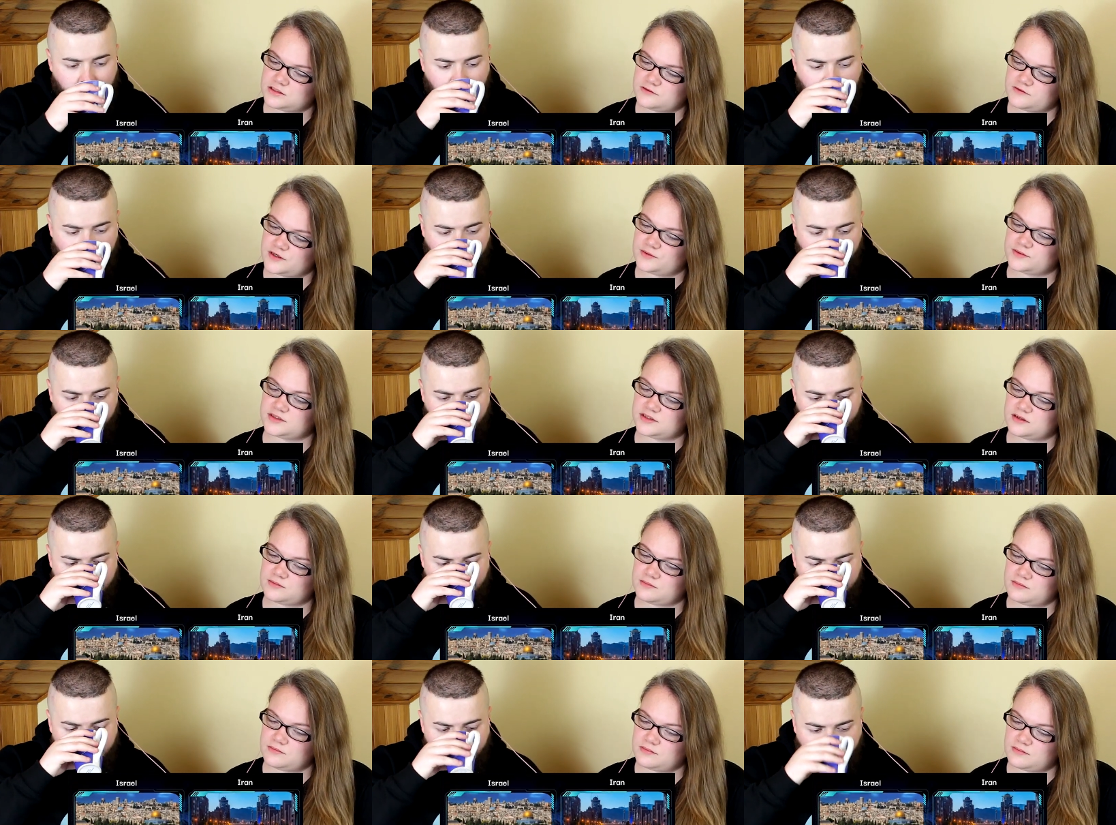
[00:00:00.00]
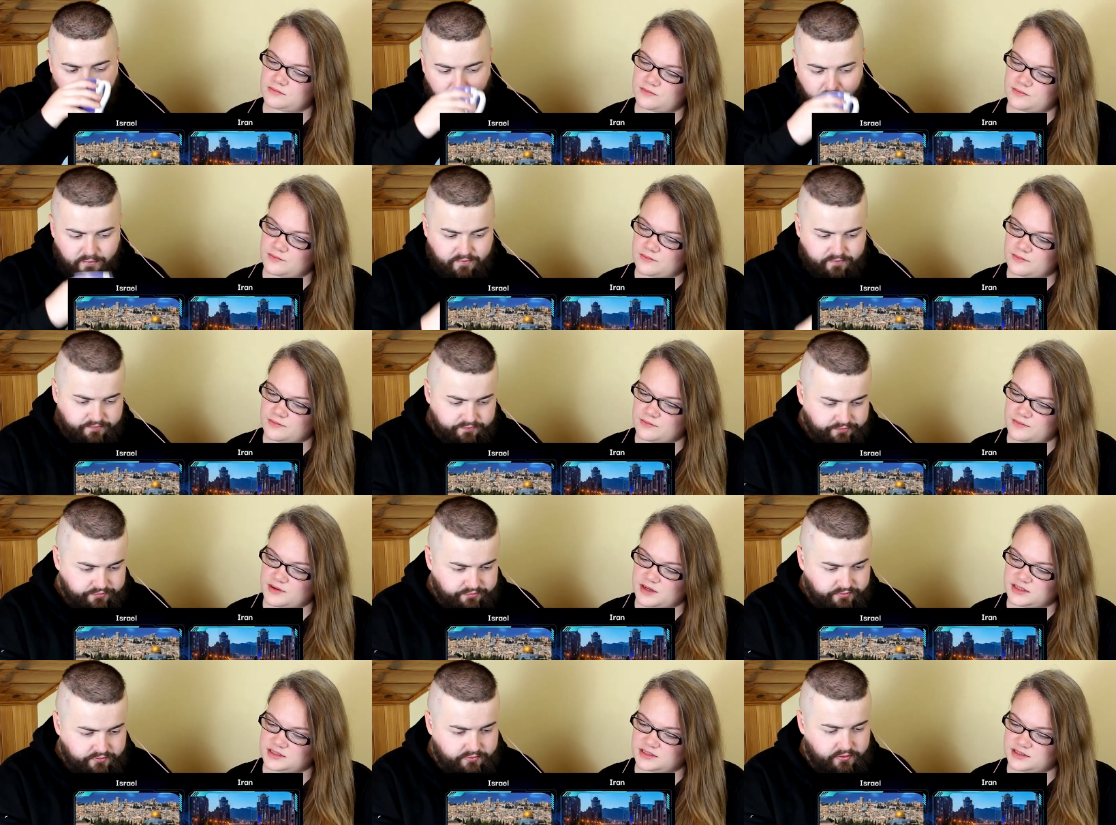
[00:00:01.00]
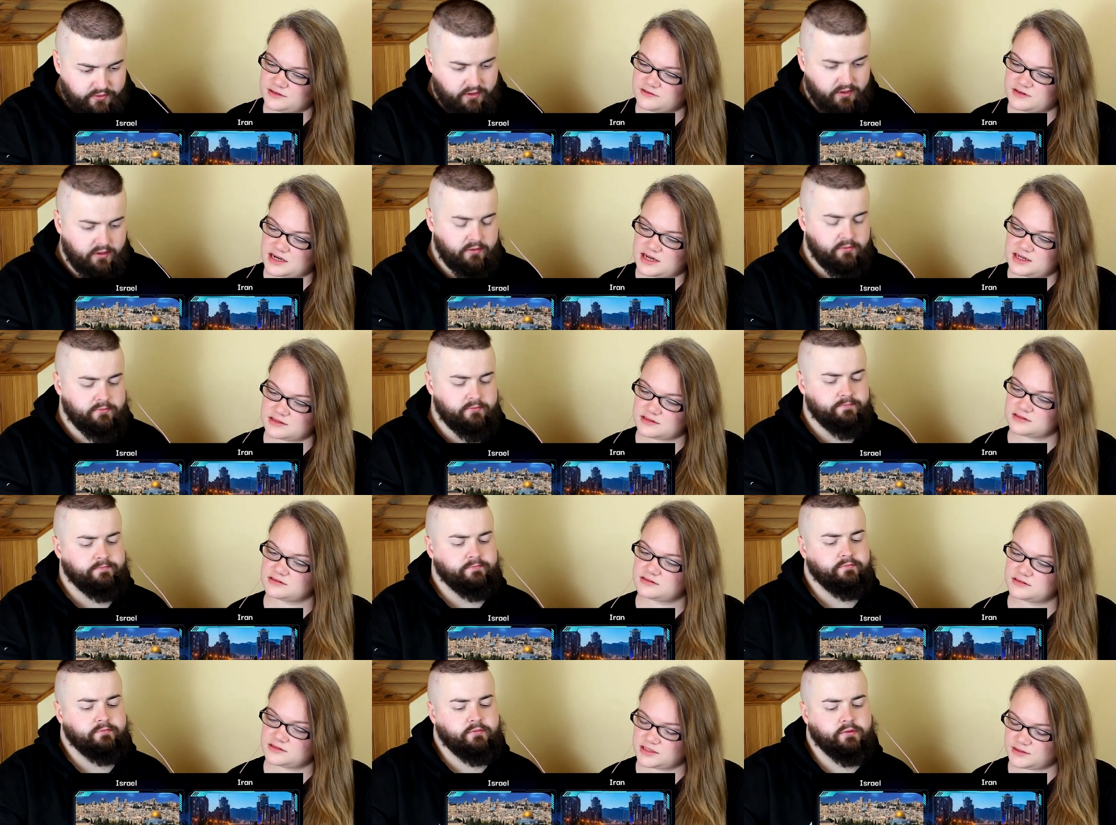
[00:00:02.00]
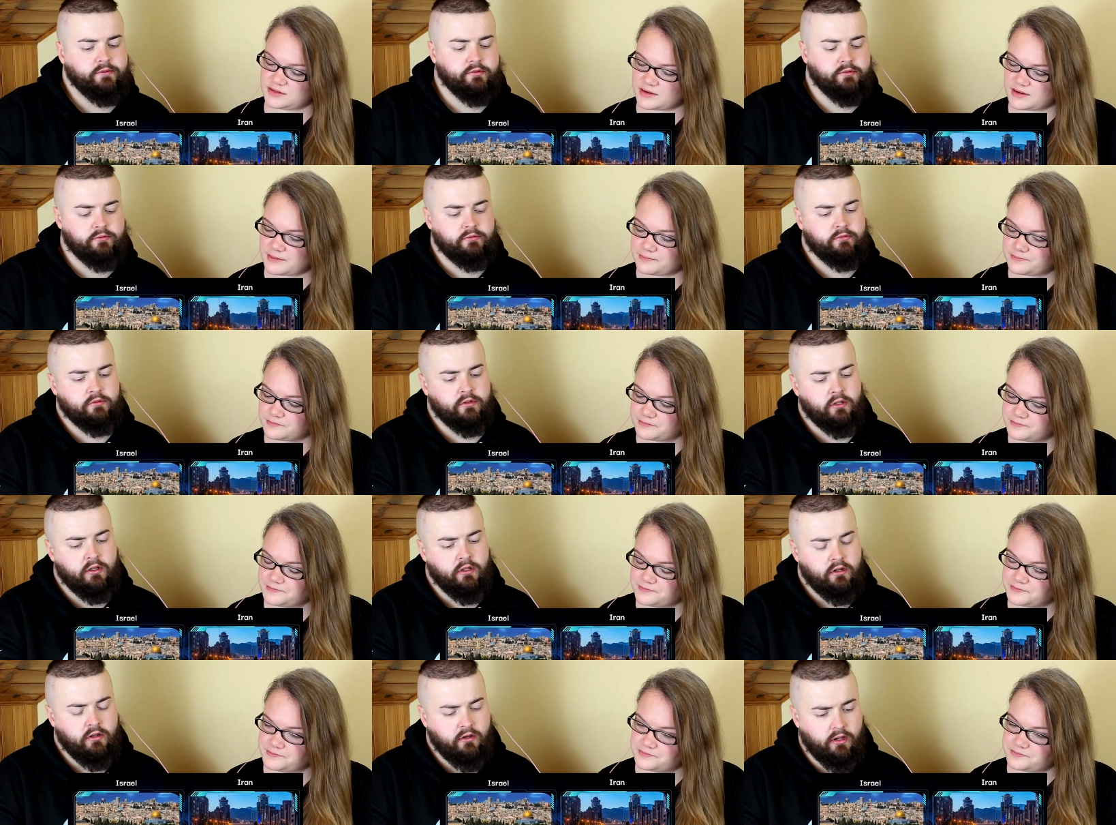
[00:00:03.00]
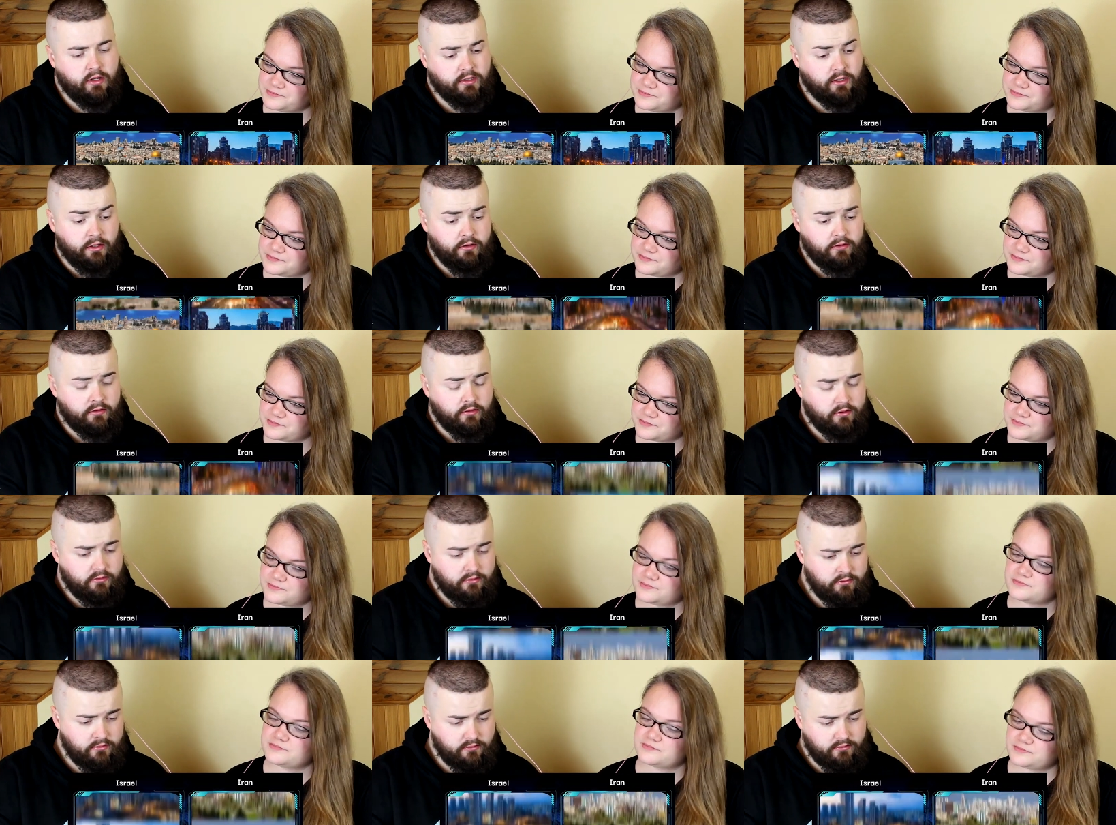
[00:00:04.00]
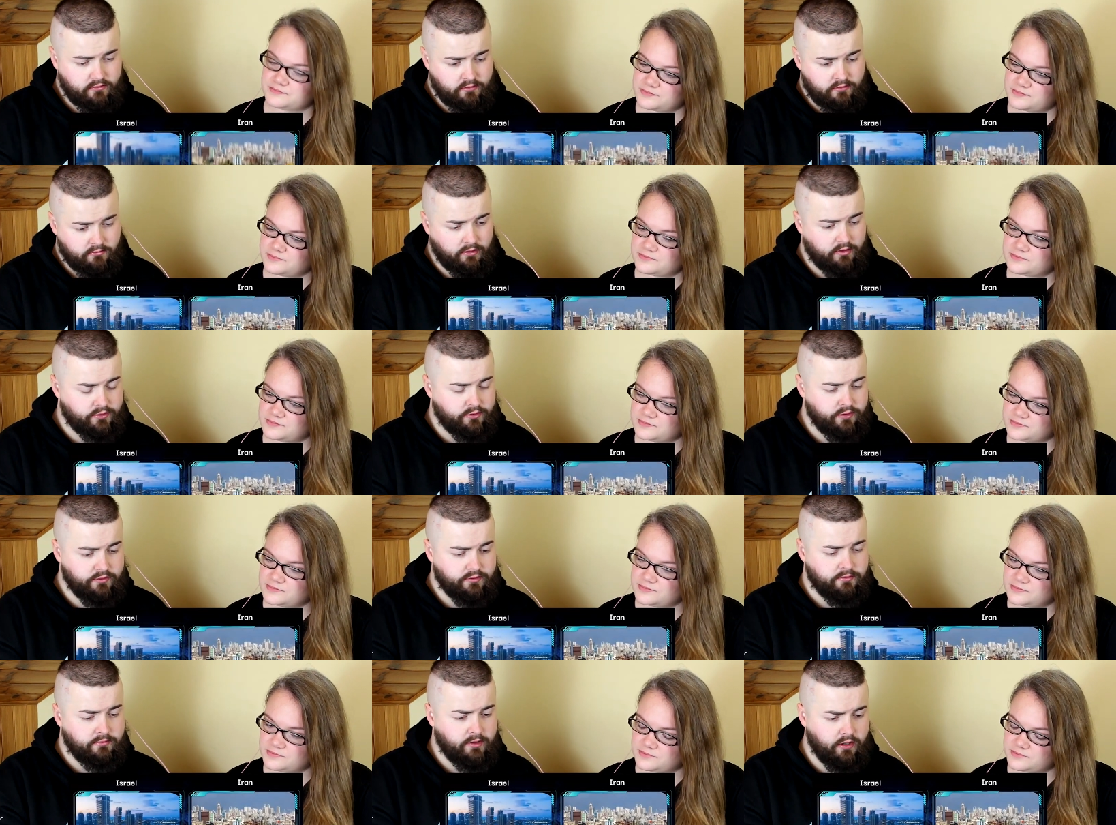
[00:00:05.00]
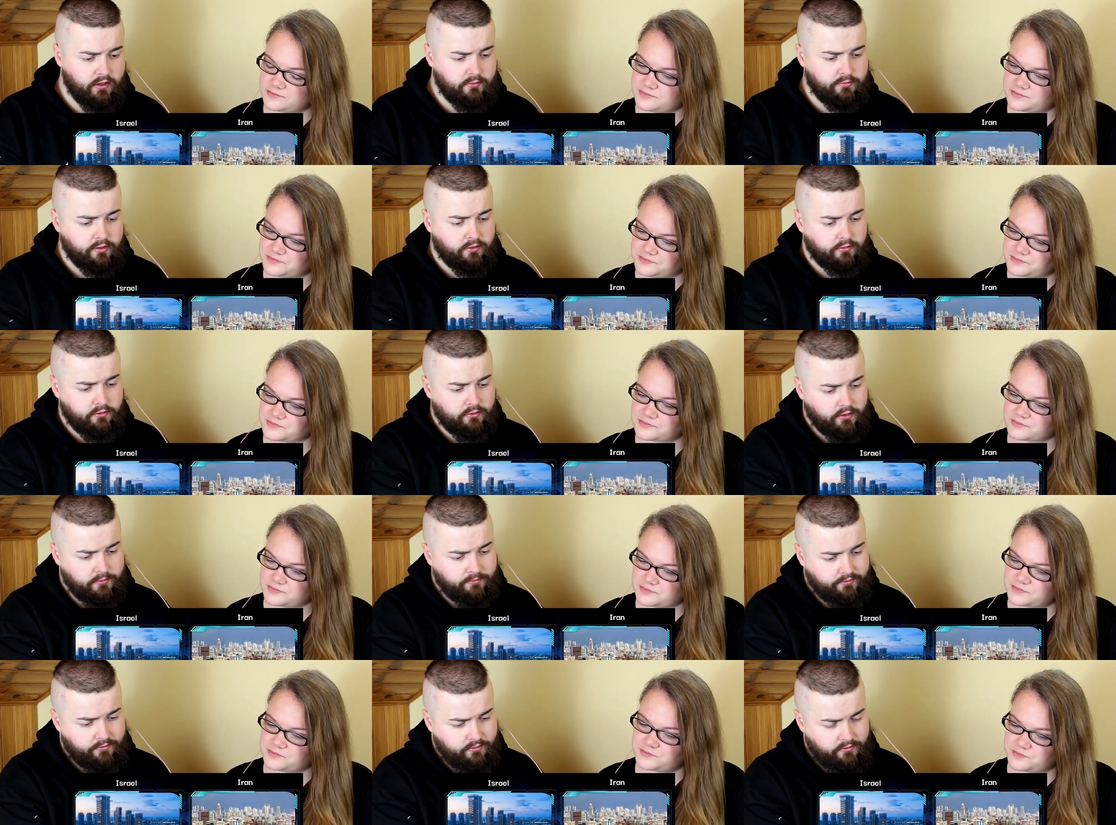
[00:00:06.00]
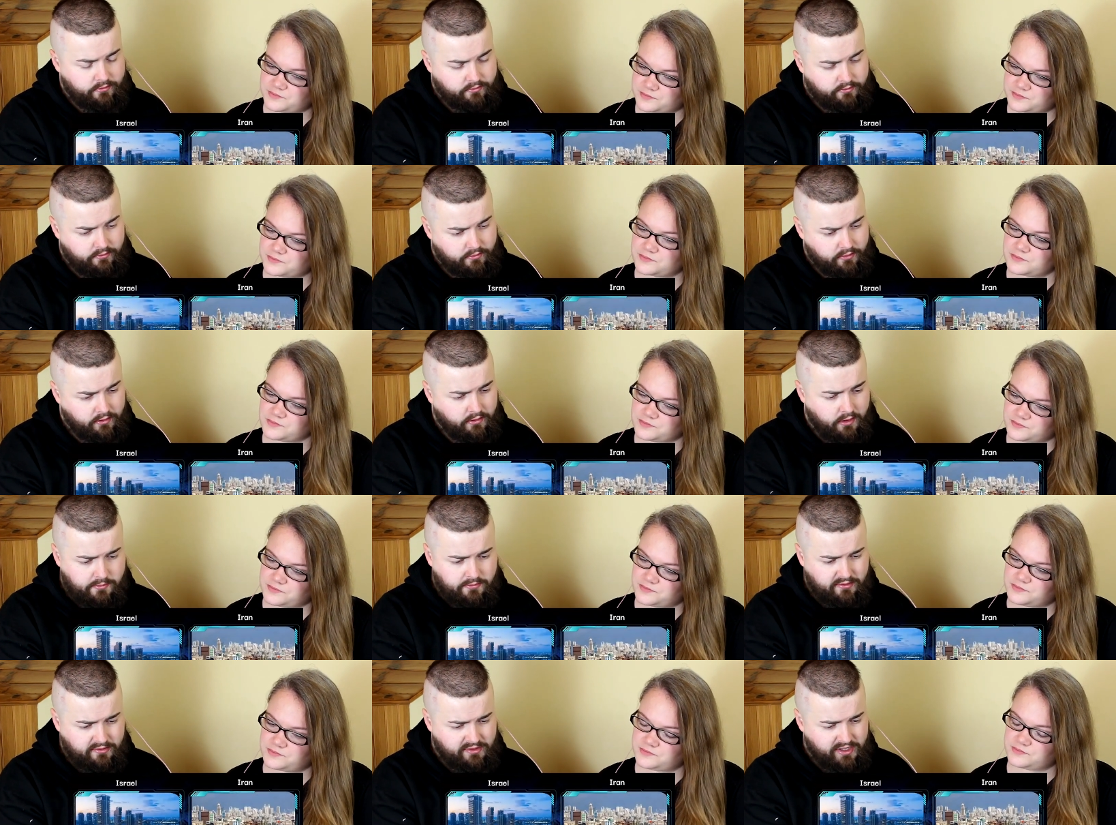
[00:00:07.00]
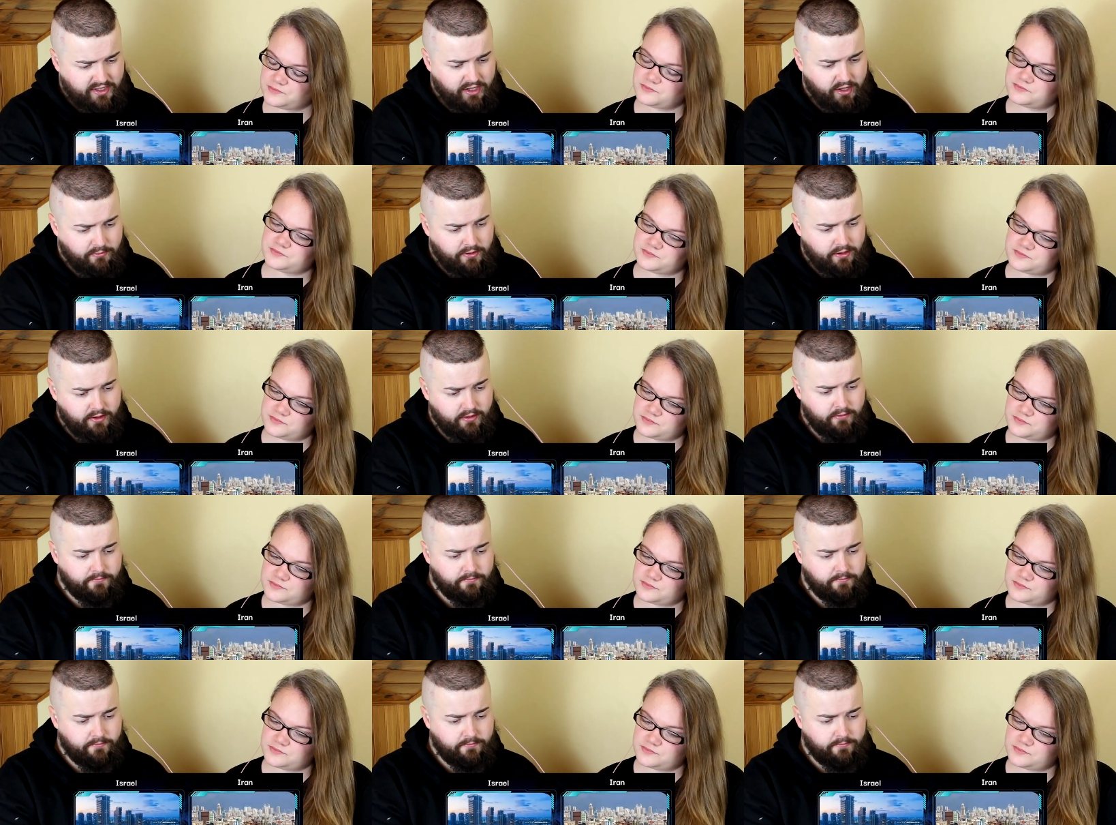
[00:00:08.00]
Speaker 1: Jerusalem and Tehran. Did you know them?
Speaker 2: I actually didn't. Well, Jerusalem, yeah, because we've done that before. Look at the nominal G D P,